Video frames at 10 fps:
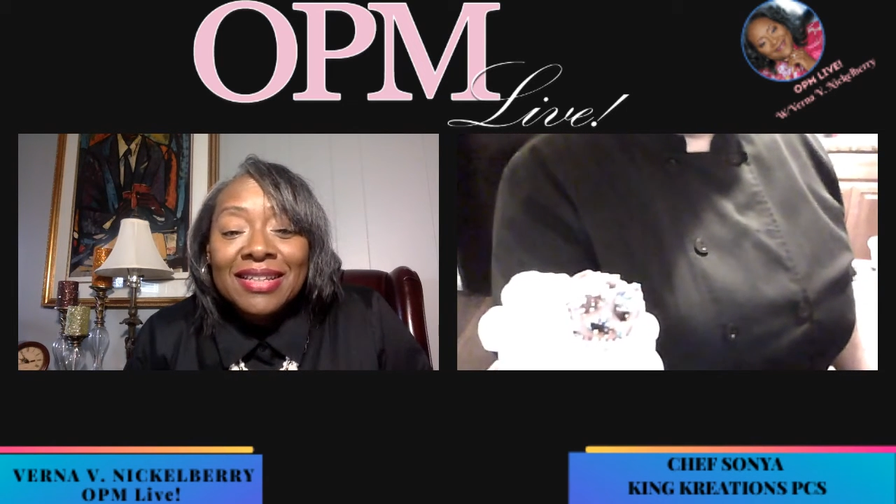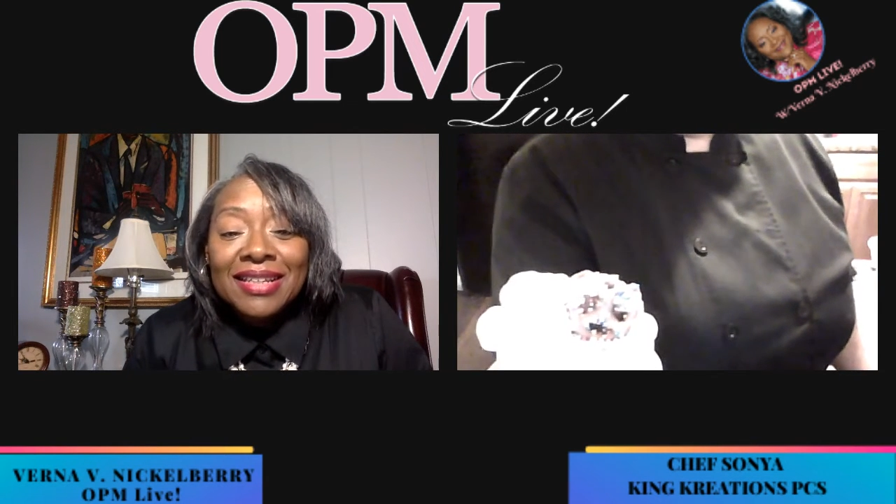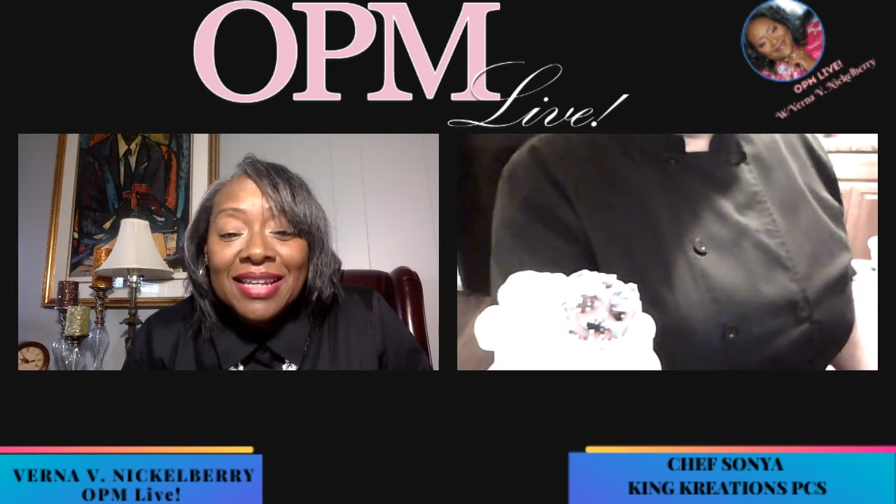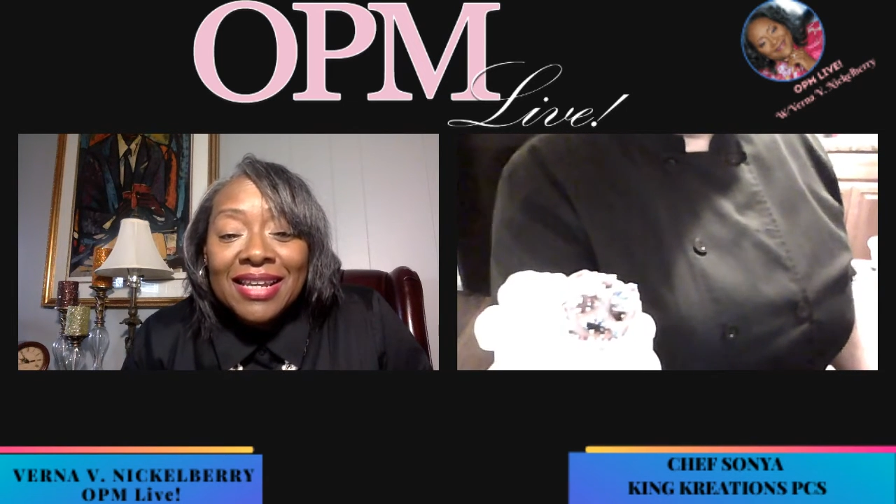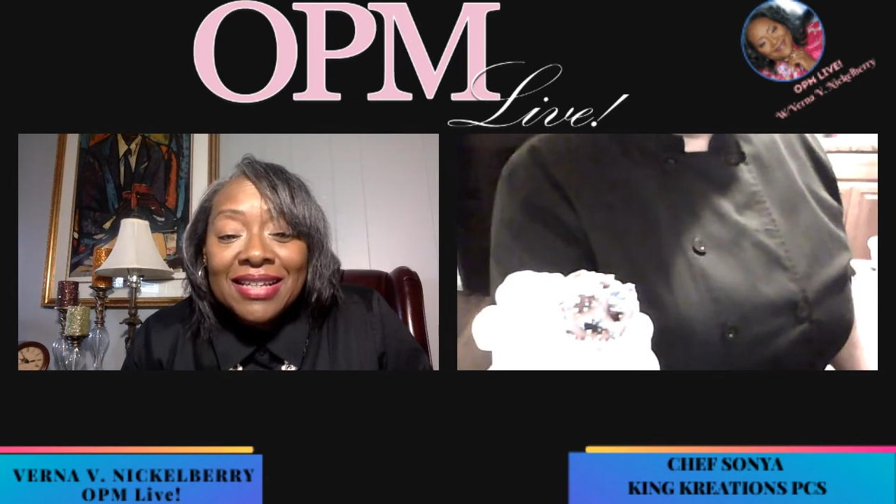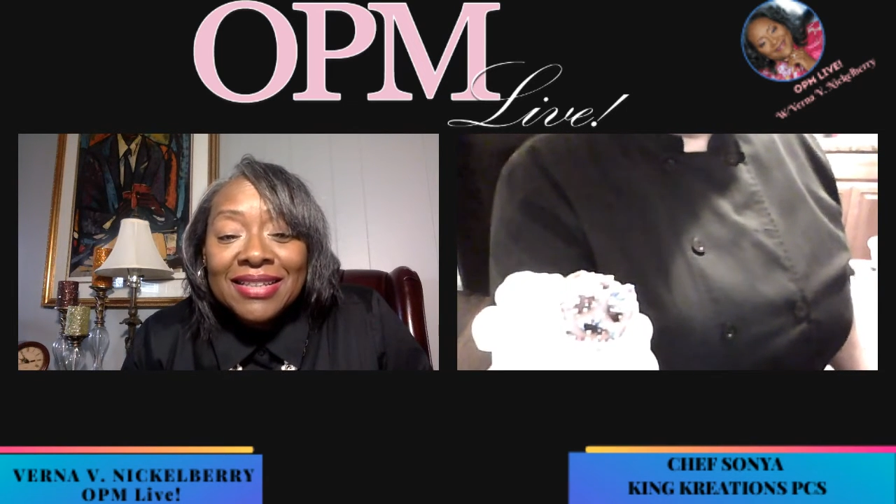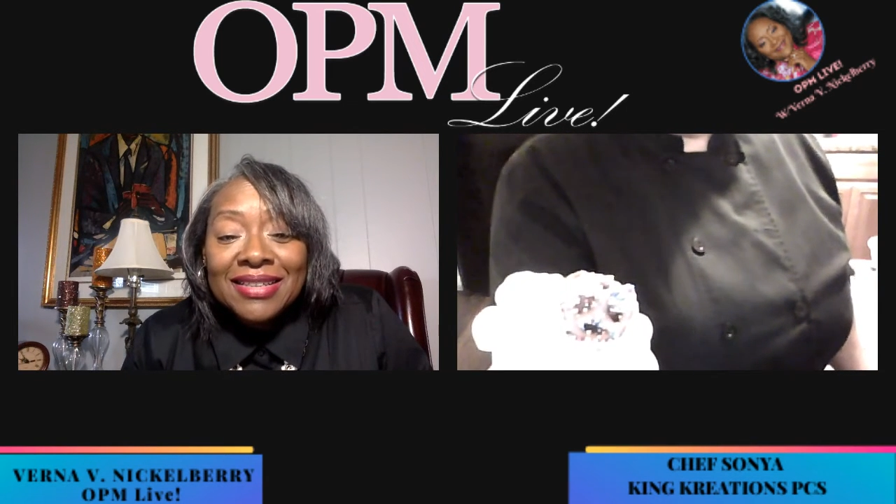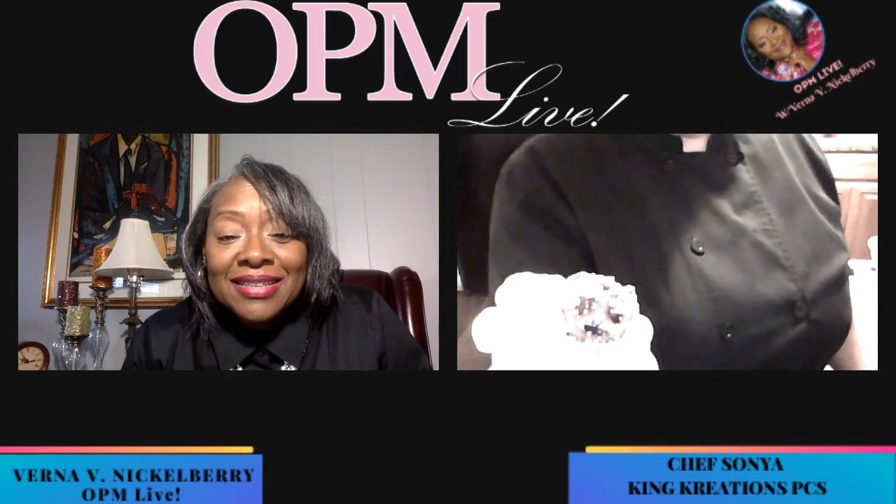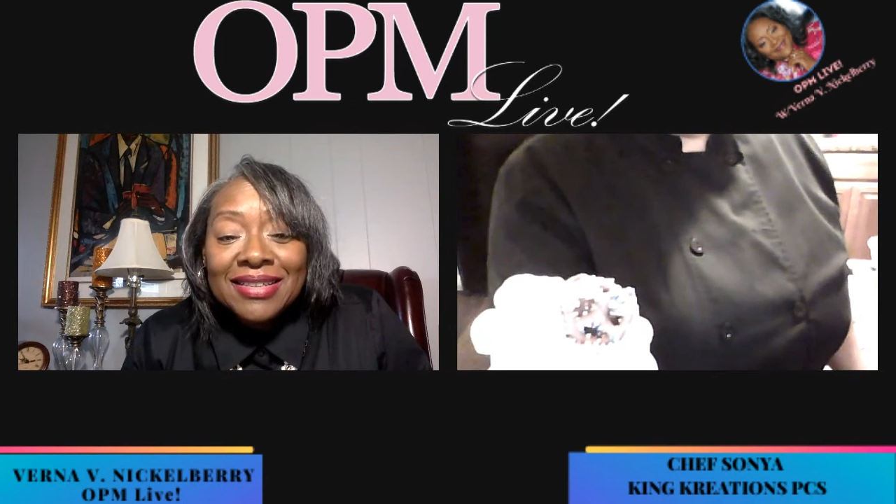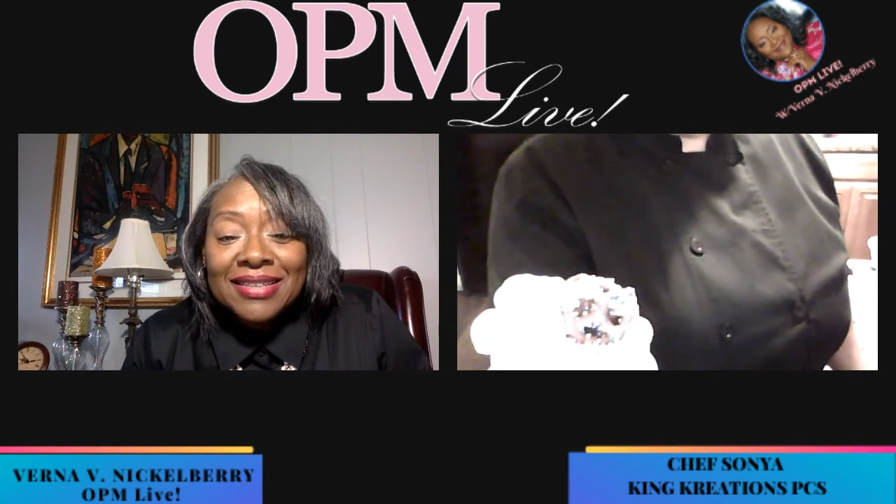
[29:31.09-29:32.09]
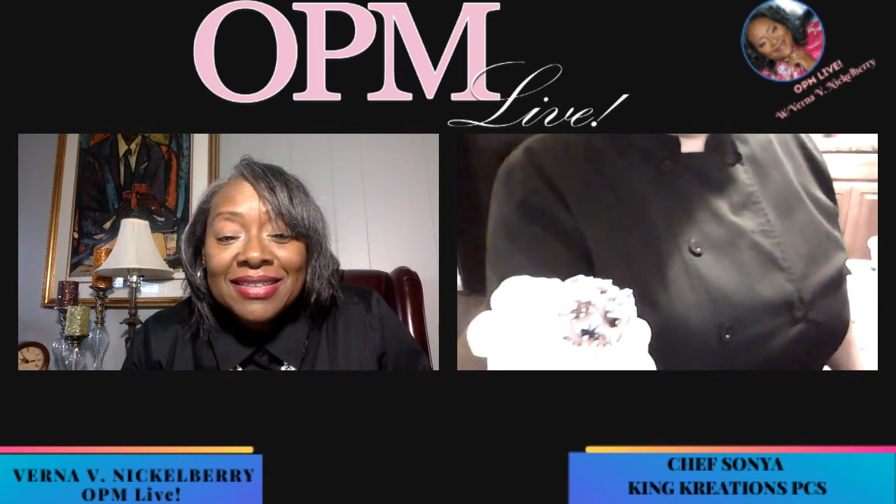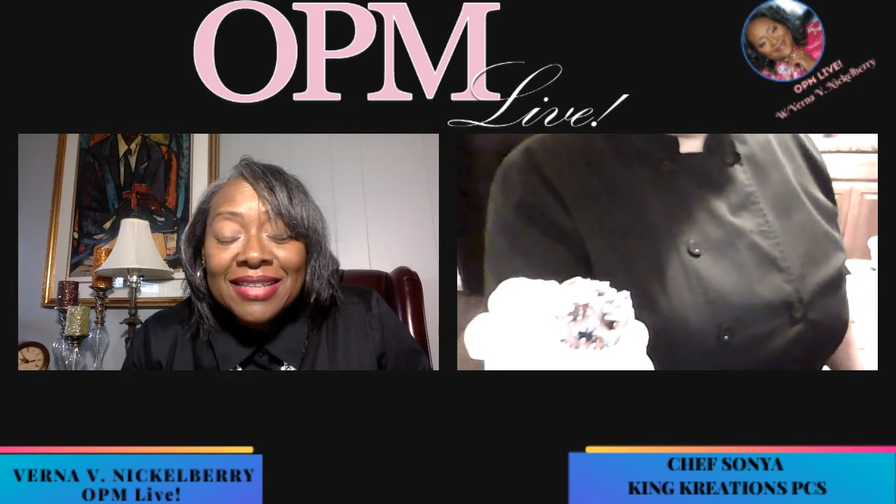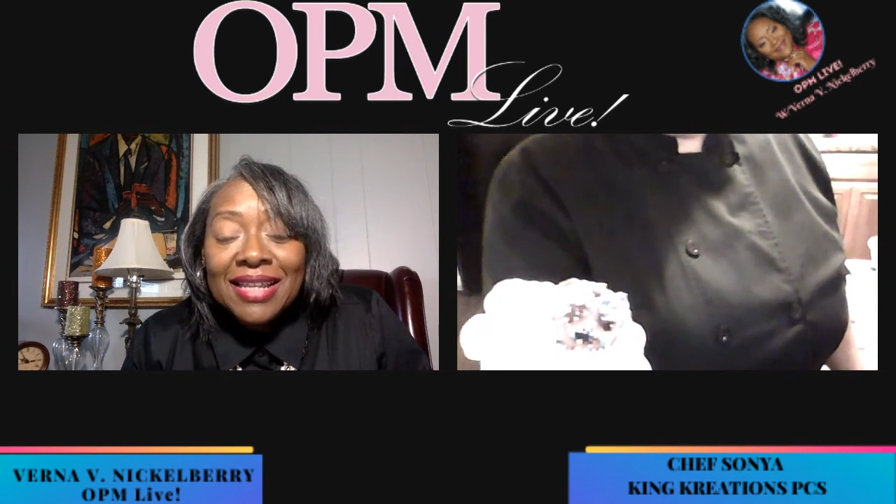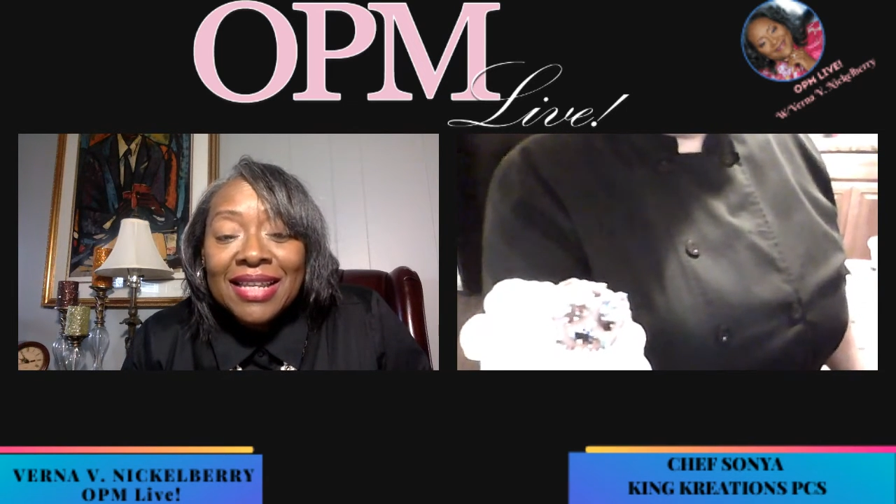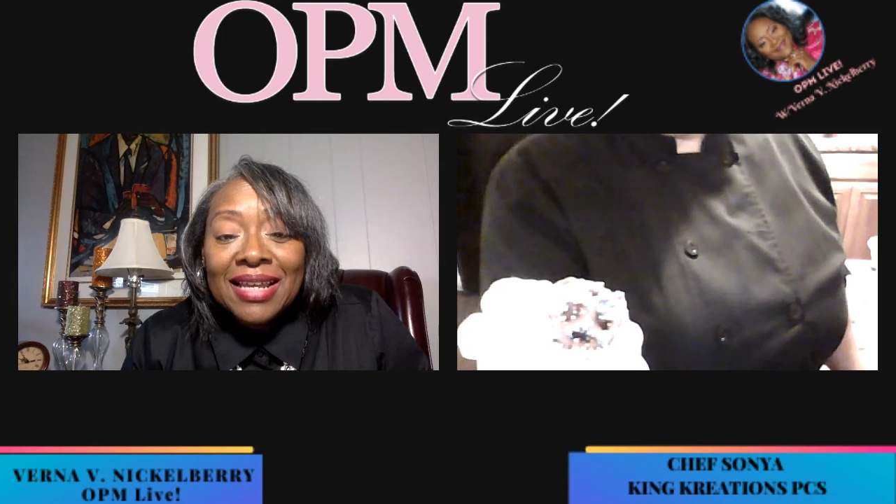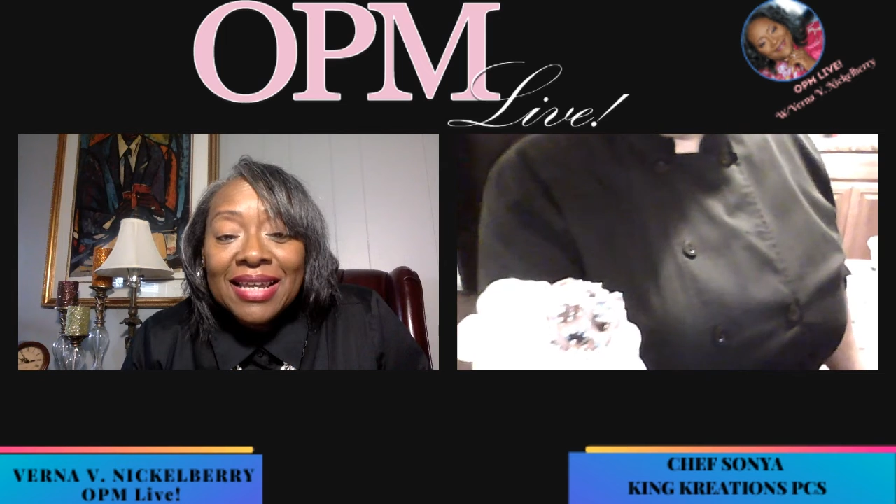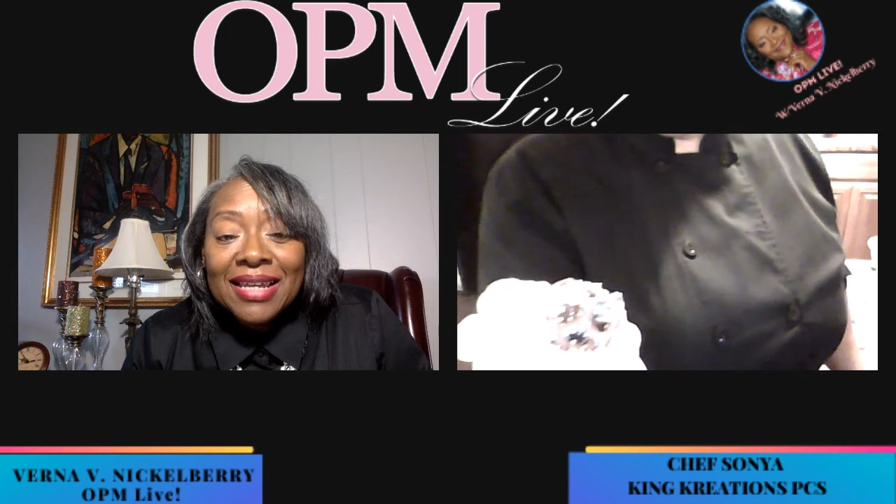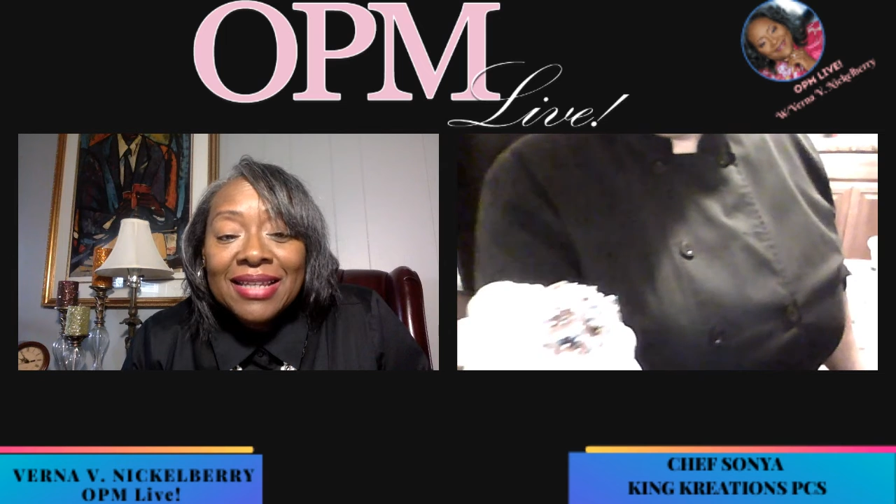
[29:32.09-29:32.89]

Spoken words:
Yes. I